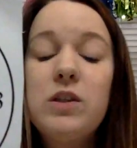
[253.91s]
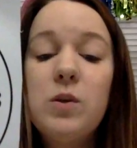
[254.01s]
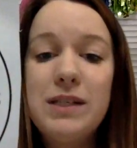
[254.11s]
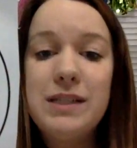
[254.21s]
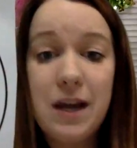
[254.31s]

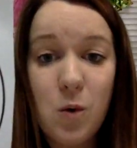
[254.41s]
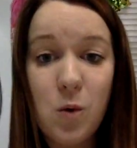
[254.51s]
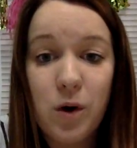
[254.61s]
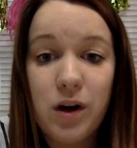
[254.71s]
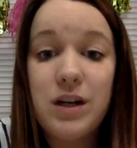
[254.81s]
So we say
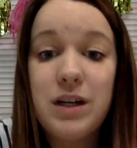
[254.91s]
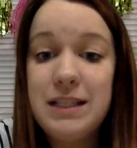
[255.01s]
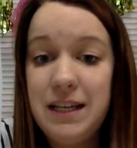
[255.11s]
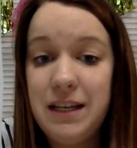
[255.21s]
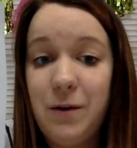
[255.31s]
quarter
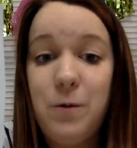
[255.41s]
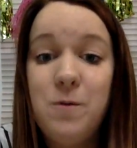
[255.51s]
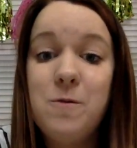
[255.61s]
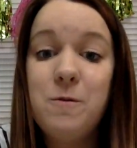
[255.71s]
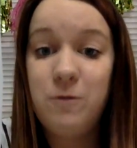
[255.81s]
till
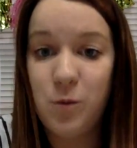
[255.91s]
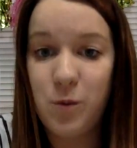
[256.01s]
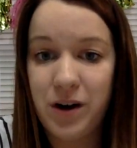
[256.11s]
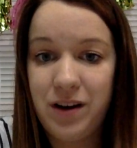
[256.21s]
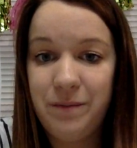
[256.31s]

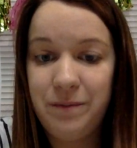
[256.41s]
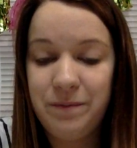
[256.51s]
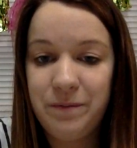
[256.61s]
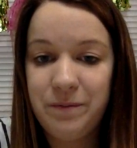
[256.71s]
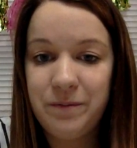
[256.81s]
4.
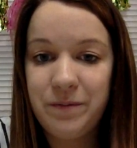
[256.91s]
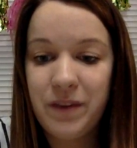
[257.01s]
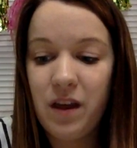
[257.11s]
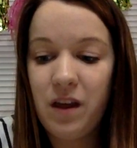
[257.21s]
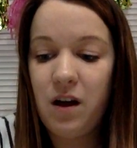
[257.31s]

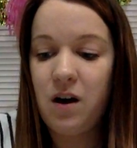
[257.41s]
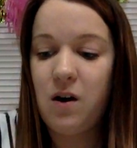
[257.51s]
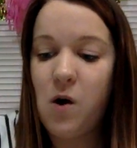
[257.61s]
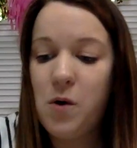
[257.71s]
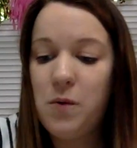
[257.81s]

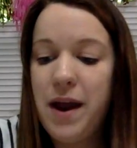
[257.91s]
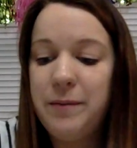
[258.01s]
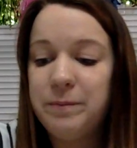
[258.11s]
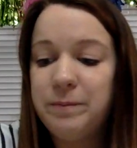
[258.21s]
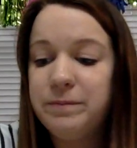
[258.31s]
All right.
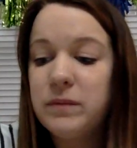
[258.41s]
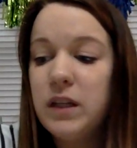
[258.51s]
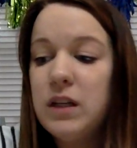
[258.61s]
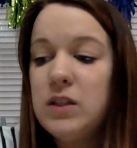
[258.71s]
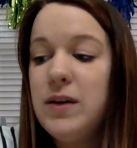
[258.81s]

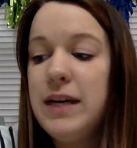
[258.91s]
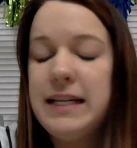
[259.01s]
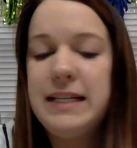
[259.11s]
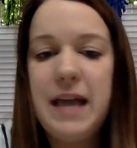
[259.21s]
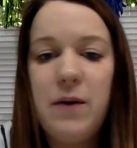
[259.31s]
So
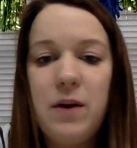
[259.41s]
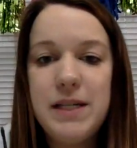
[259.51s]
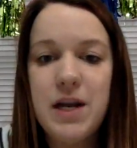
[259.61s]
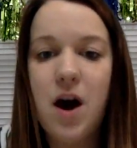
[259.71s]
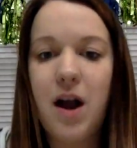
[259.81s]
again, today we're going to
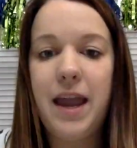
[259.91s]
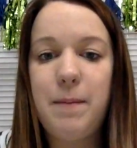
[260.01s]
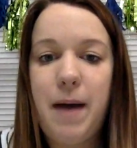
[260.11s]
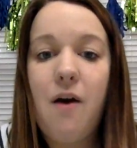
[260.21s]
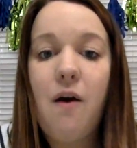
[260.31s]
be talking
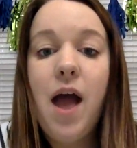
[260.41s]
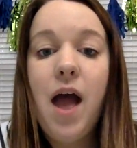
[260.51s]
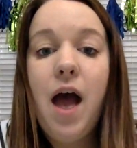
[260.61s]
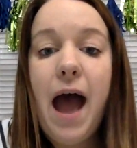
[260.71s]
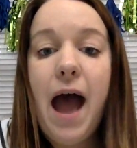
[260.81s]
about
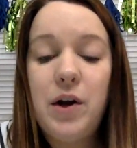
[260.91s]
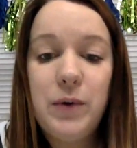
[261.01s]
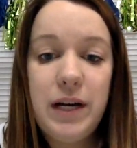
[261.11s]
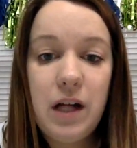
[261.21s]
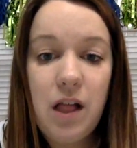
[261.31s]
how to
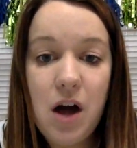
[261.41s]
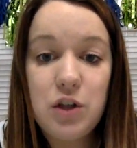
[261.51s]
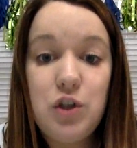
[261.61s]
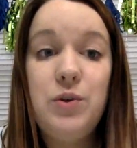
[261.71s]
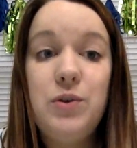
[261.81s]
read a clock
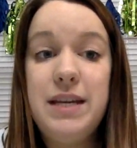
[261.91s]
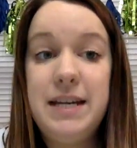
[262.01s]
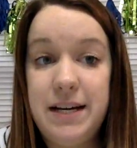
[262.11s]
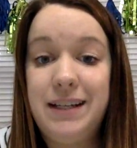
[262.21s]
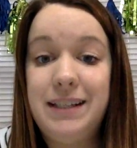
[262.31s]
to the
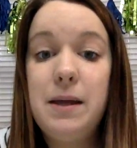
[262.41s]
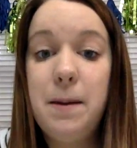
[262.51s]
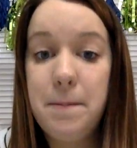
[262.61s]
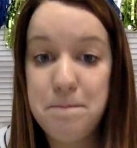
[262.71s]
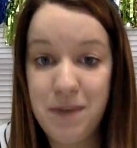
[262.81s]
nearest
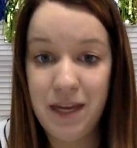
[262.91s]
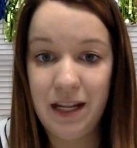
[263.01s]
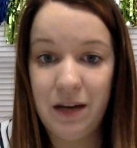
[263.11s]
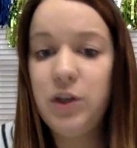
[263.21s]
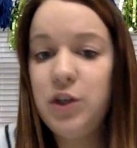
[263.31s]

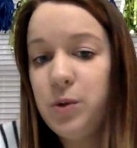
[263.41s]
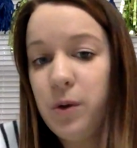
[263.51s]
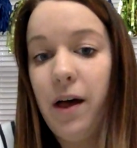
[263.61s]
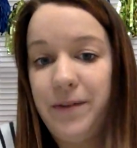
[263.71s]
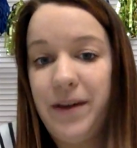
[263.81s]
minute, which you
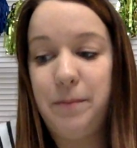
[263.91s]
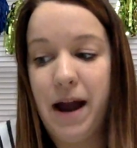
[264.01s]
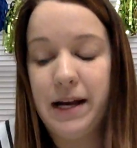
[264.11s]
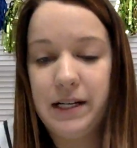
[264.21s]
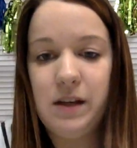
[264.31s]
all have had
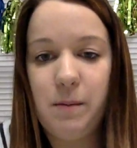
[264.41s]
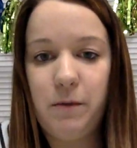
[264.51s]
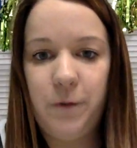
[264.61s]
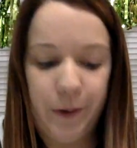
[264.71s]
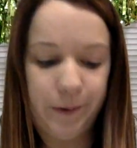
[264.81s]
practice on
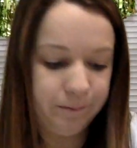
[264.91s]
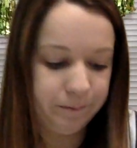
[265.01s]
before.